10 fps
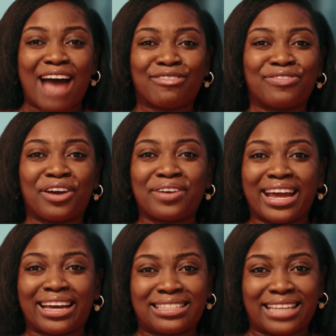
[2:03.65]

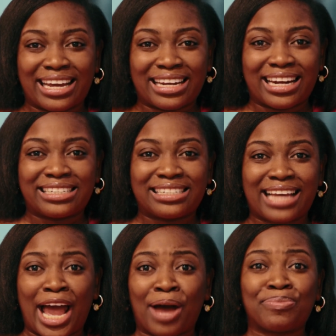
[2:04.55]
very excited, and she's
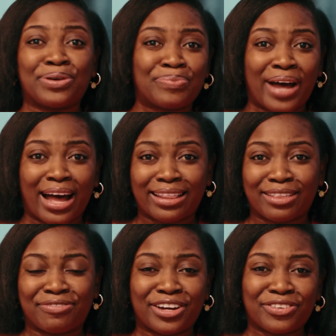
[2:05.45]
like, Habiba,
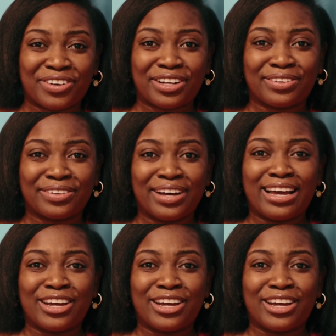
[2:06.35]
the federal,